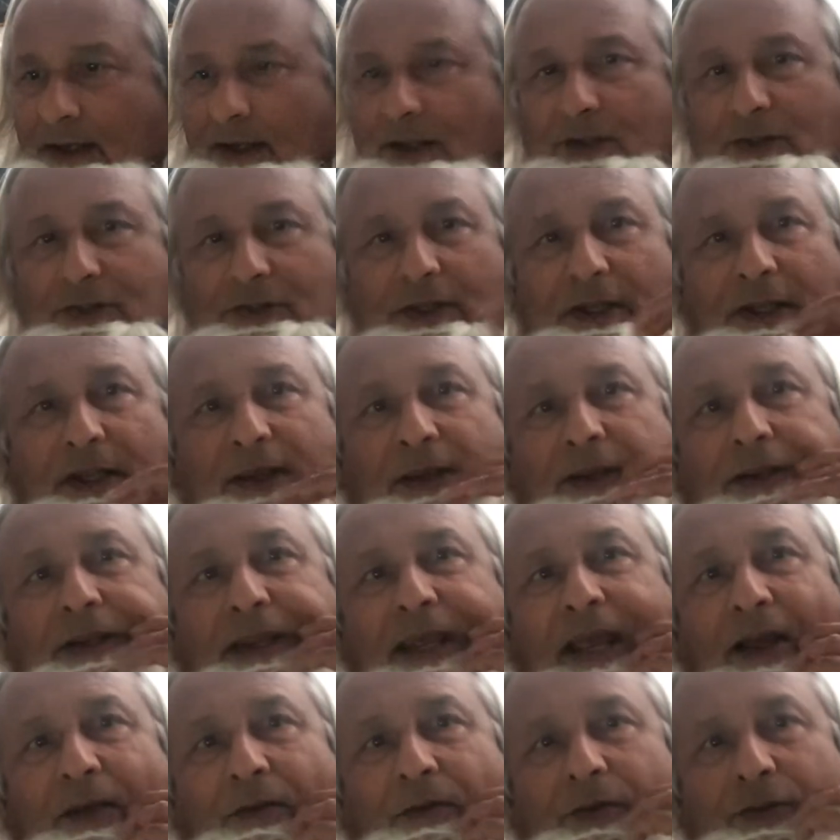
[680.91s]
So they could
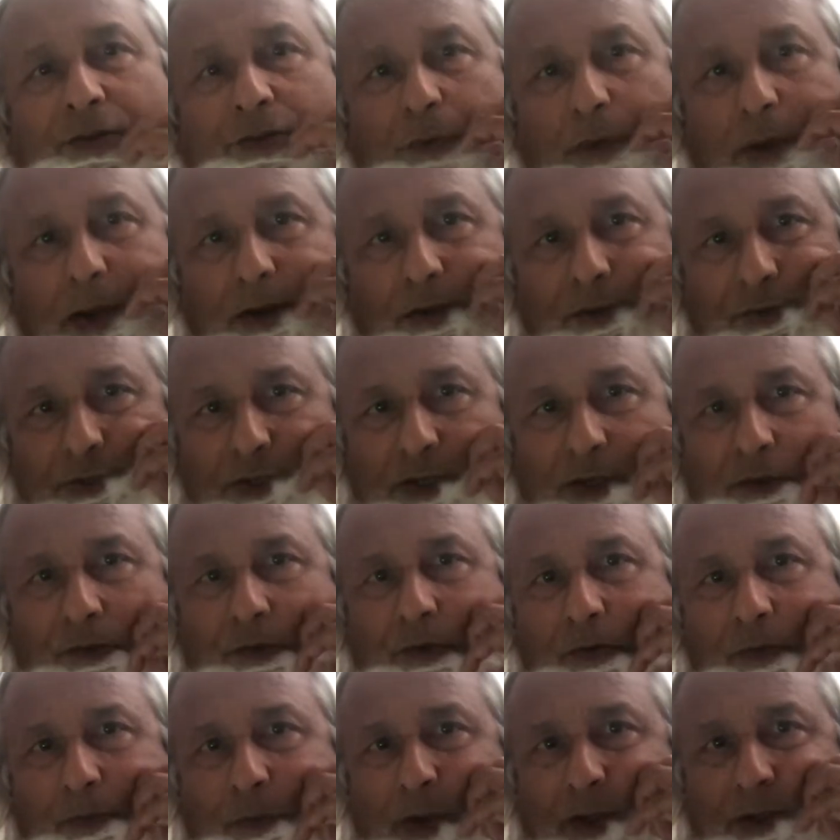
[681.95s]
count as well. So
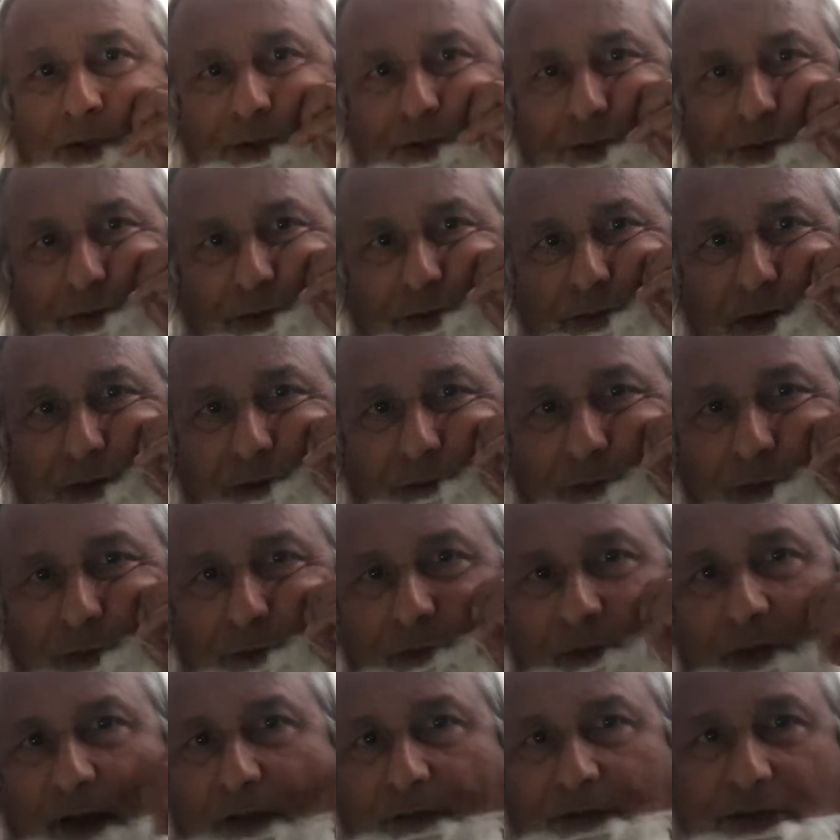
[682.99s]
1, 2, 3, 4,
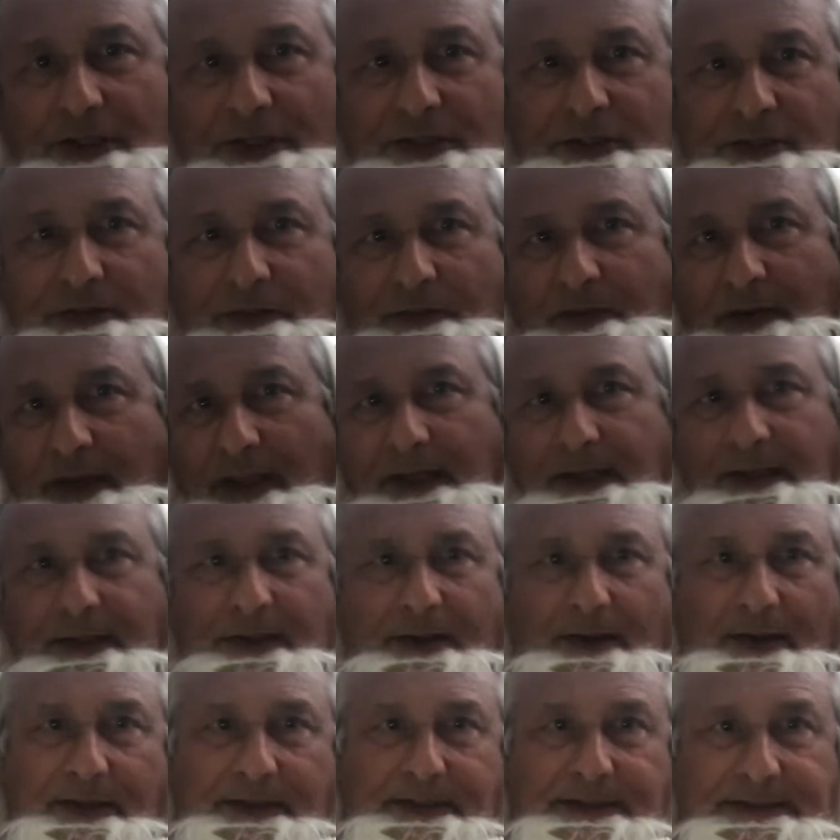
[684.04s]
5, 6, 7, 8,
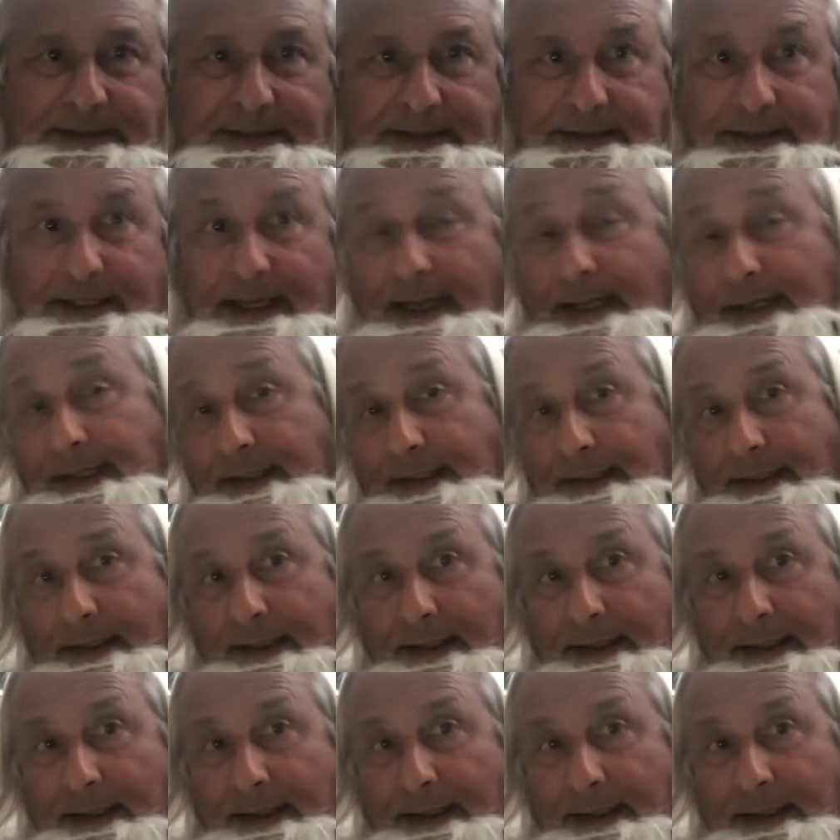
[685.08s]
9, 10.